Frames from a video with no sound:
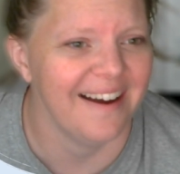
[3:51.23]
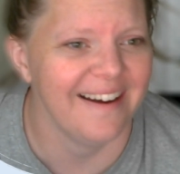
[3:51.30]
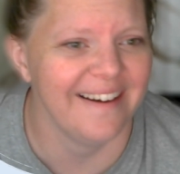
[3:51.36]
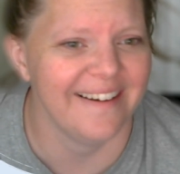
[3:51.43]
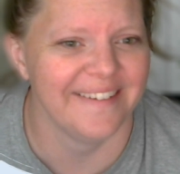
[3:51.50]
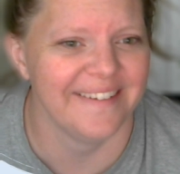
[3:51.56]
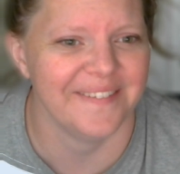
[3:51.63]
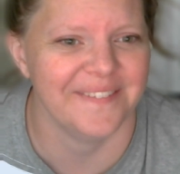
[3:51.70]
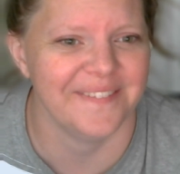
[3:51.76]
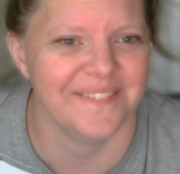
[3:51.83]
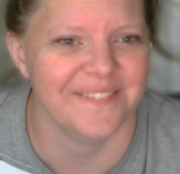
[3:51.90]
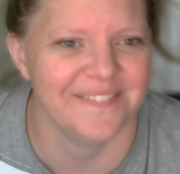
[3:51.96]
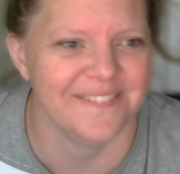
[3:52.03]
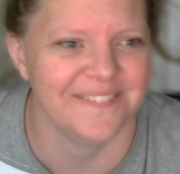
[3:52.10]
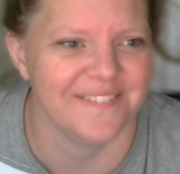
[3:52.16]
I
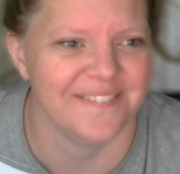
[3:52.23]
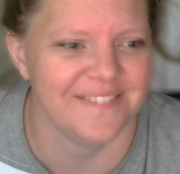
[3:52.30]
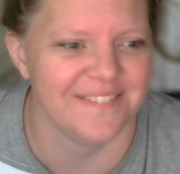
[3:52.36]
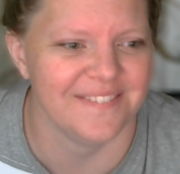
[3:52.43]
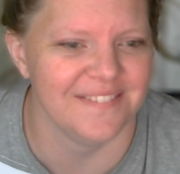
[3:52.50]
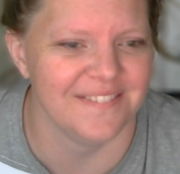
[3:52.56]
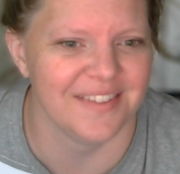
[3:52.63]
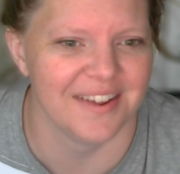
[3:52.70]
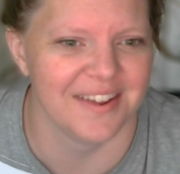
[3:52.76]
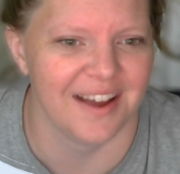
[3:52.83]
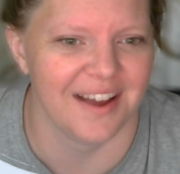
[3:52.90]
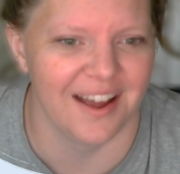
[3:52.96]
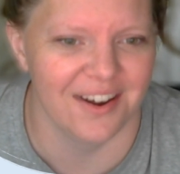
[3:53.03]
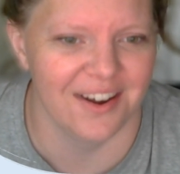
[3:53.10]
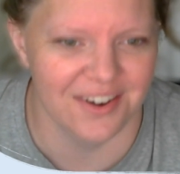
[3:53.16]

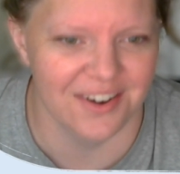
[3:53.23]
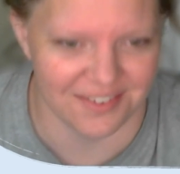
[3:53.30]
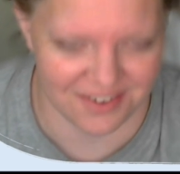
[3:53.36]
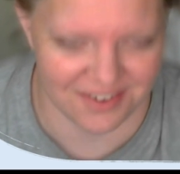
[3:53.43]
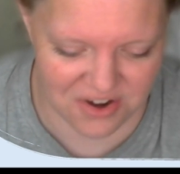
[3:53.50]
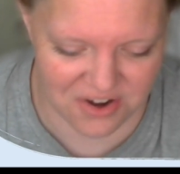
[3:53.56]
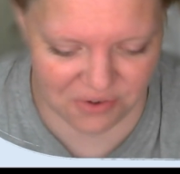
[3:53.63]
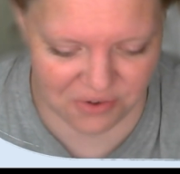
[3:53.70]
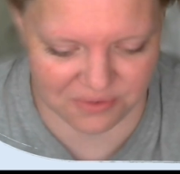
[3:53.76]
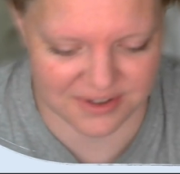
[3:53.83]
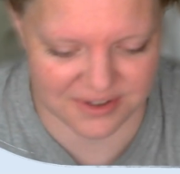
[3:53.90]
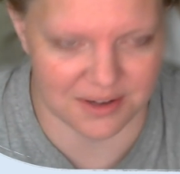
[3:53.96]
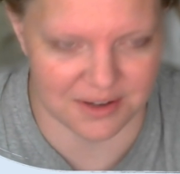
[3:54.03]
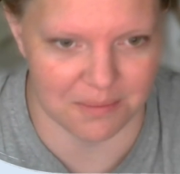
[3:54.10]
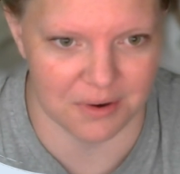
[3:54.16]
don't even know.
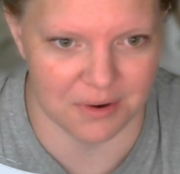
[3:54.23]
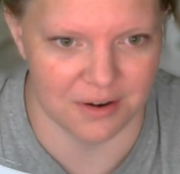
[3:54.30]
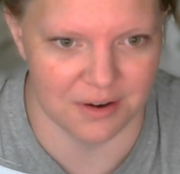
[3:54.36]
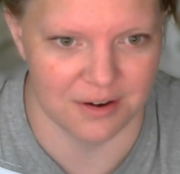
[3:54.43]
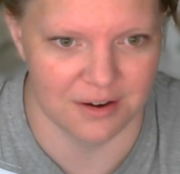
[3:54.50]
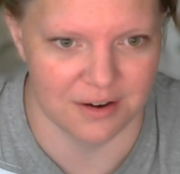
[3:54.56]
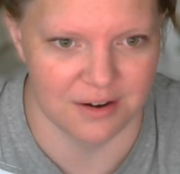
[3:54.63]
Summer.